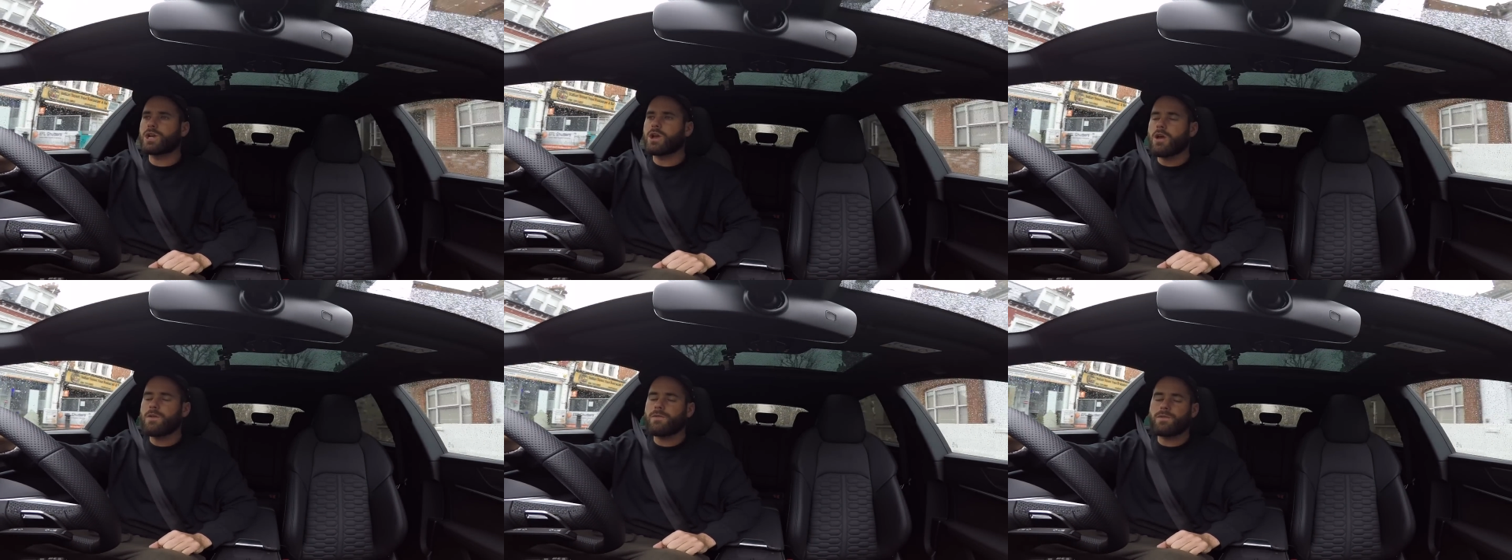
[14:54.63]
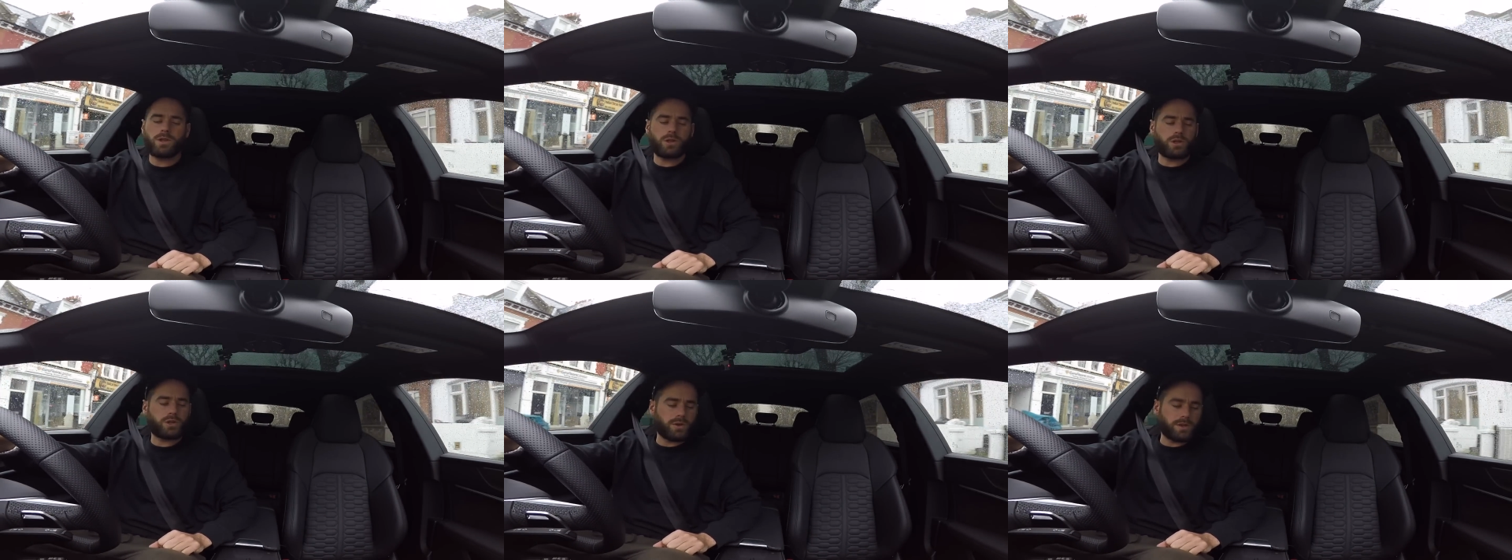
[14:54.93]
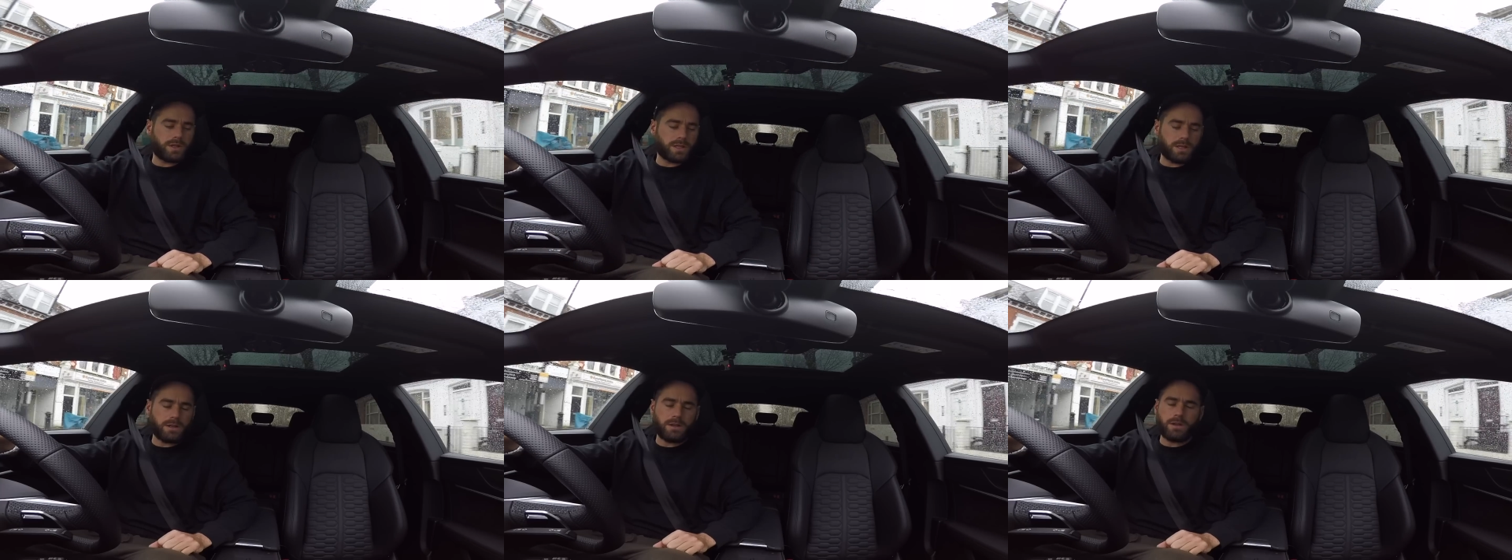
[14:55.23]
Hopefully you enjoyed
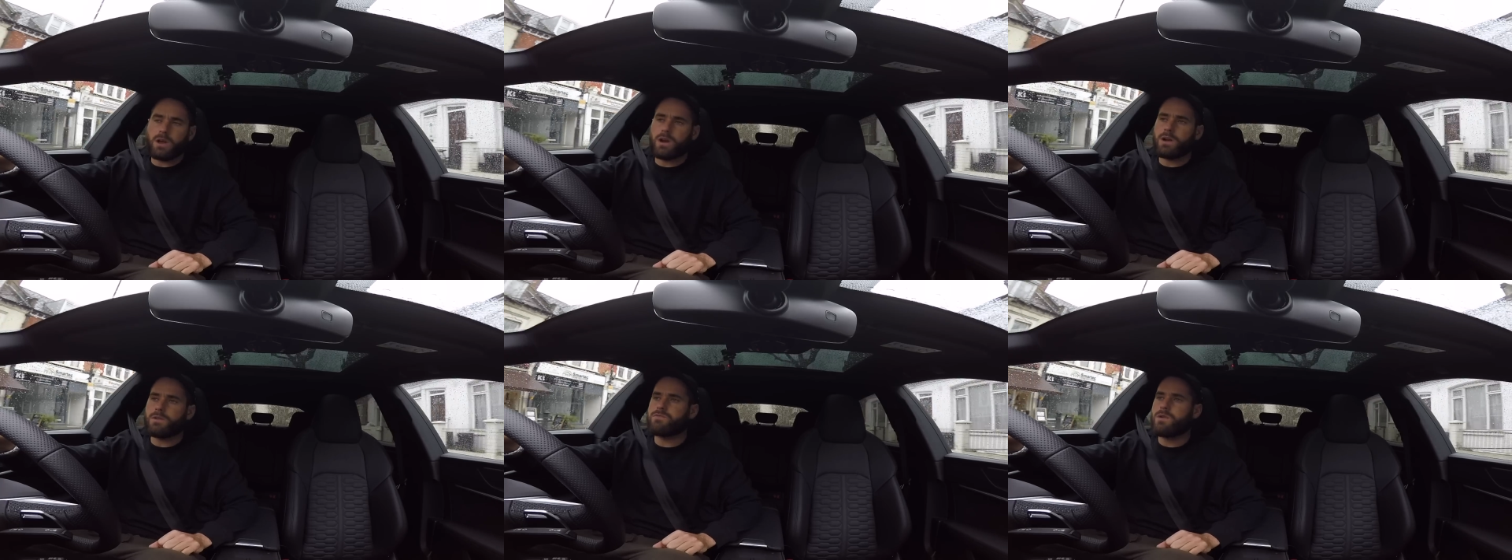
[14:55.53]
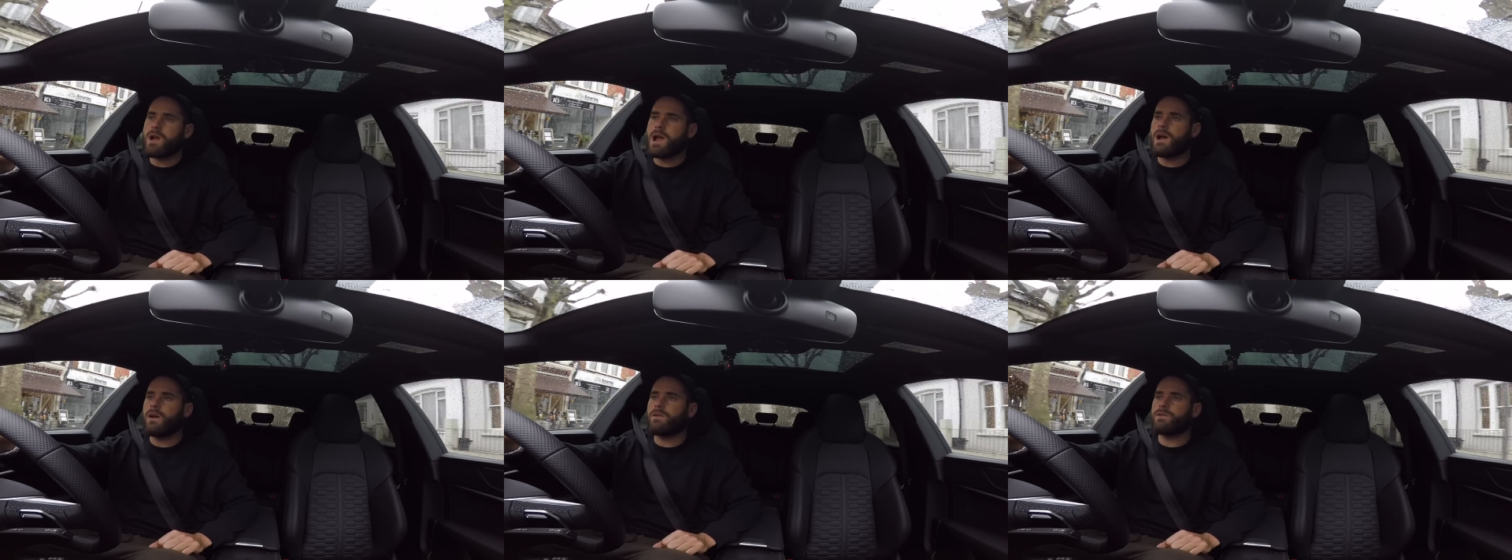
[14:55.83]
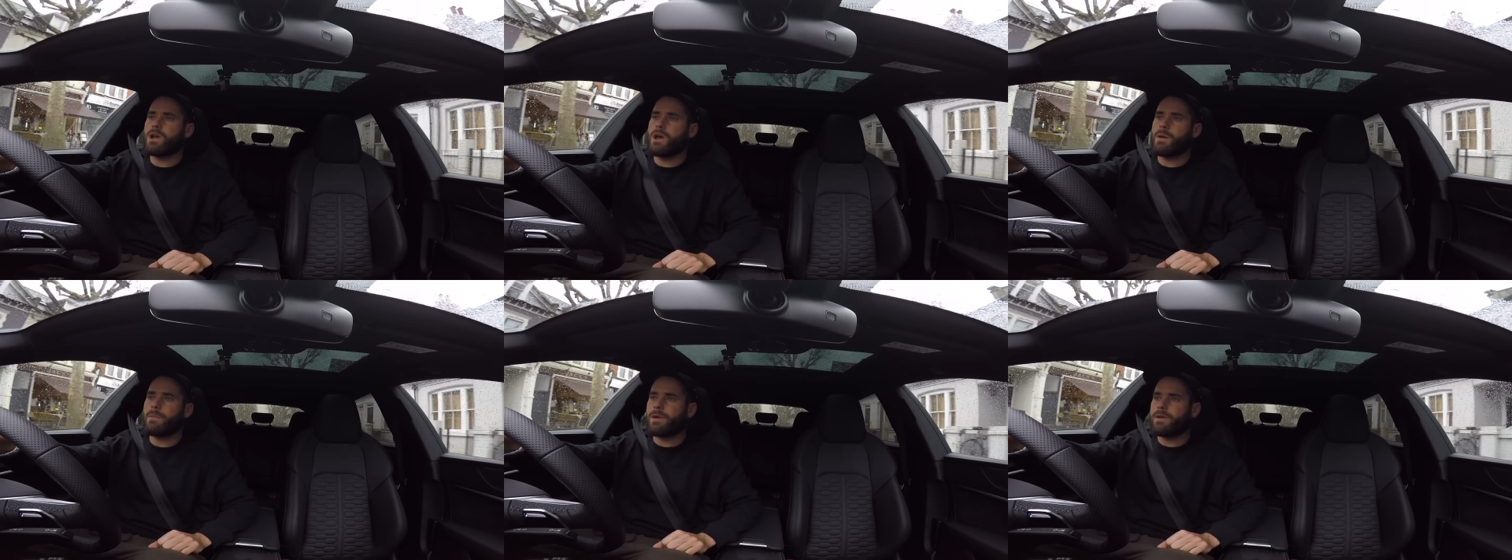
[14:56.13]
this little kind of
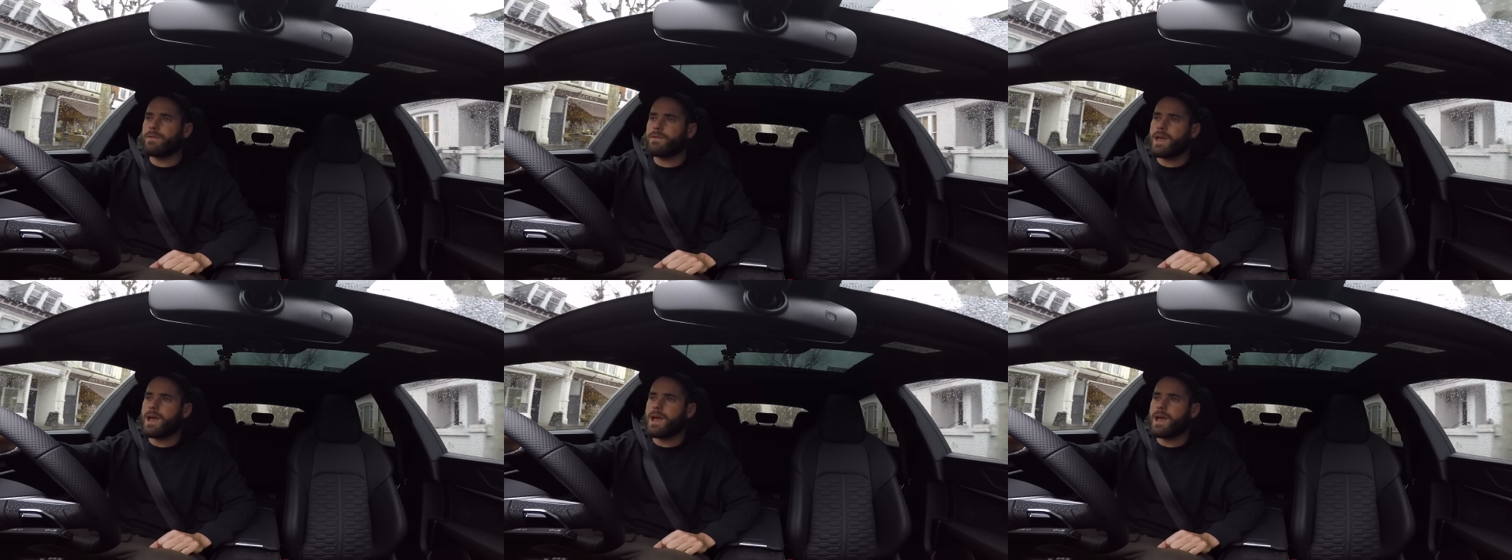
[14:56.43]
roundup of